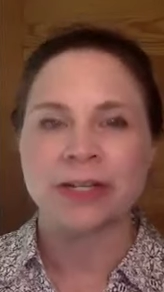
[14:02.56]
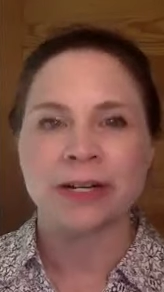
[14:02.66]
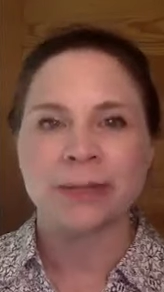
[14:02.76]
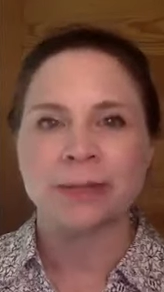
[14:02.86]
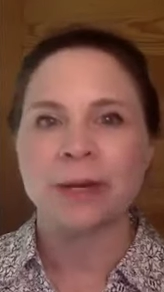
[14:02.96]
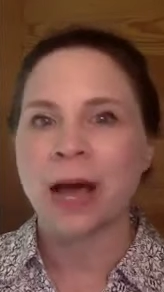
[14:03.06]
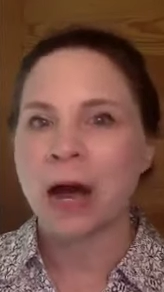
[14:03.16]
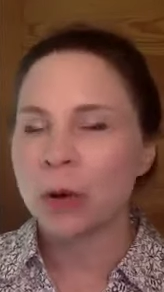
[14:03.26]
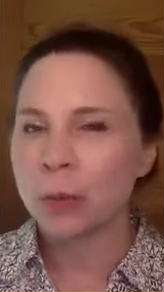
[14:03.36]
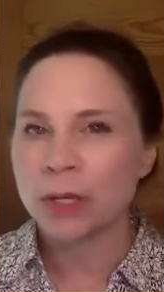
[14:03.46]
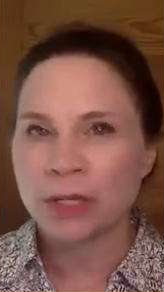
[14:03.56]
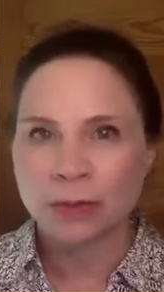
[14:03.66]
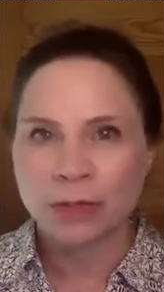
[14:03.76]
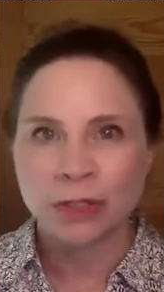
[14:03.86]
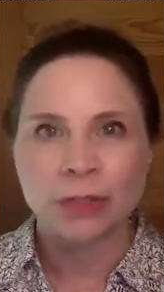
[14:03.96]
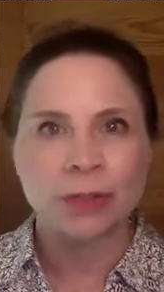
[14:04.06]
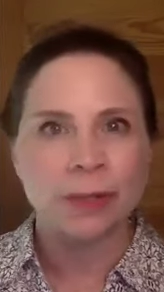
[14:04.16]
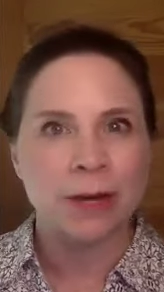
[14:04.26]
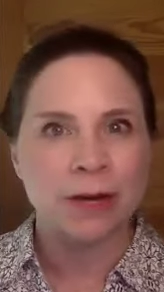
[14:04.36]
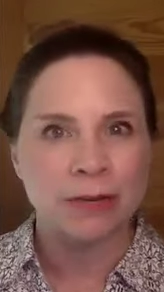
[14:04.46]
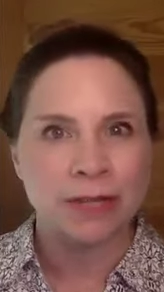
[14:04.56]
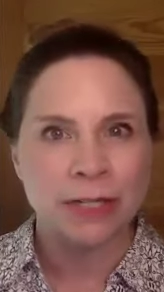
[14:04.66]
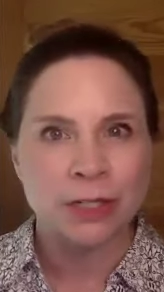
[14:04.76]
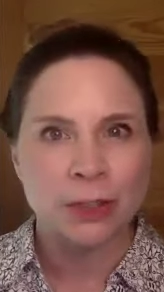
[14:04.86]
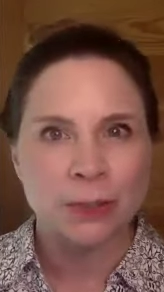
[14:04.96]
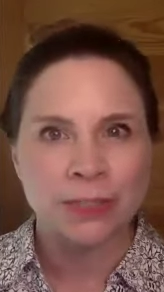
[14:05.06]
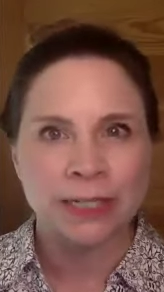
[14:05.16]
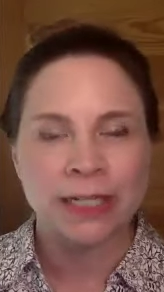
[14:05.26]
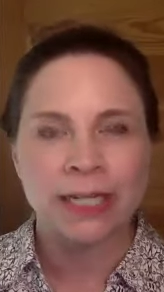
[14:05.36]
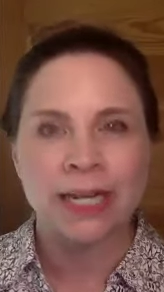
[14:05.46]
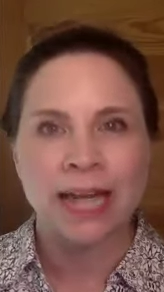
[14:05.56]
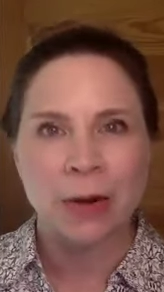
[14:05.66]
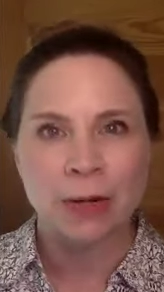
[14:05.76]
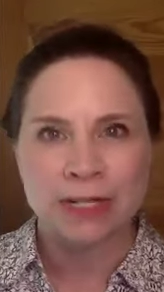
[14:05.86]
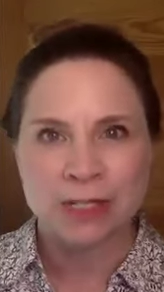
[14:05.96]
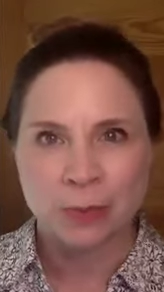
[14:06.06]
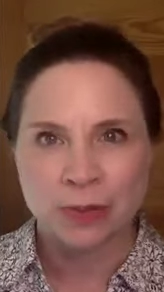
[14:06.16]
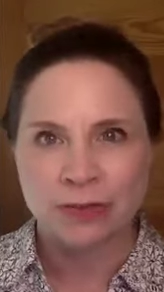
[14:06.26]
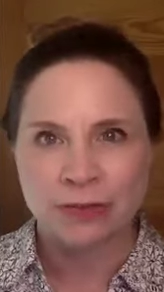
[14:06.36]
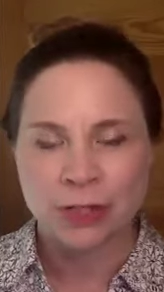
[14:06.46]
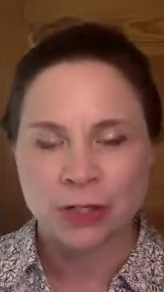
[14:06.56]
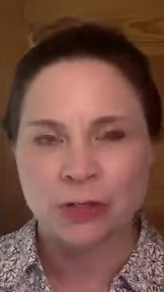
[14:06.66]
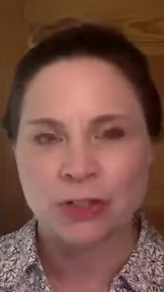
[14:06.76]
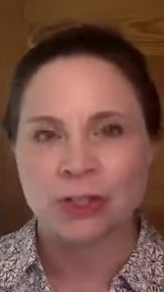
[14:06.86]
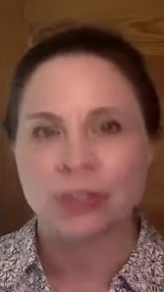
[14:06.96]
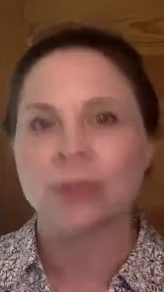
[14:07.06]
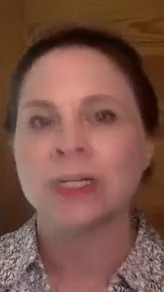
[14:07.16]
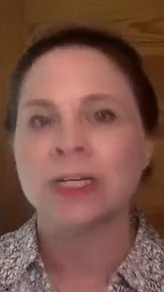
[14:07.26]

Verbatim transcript: um, about what you do and about financial planning and how it is beneficial to